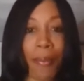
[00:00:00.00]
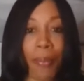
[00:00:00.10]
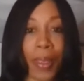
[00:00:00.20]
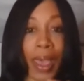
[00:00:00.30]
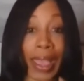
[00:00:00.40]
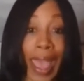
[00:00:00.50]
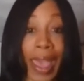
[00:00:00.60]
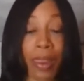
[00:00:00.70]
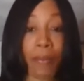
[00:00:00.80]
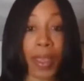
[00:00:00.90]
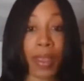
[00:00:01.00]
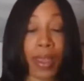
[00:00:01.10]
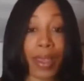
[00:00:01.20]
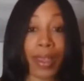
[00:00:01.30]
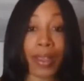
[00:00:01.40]
academy
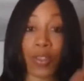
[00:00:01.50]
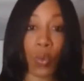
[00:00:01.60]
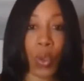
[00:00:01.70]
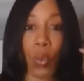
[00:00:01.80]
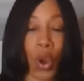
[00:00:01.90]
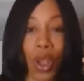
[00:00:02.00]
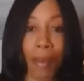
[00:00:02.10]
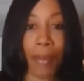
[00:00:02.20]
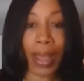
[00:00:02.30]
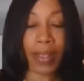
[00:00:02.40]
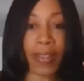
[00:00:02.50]
is we work on mindset.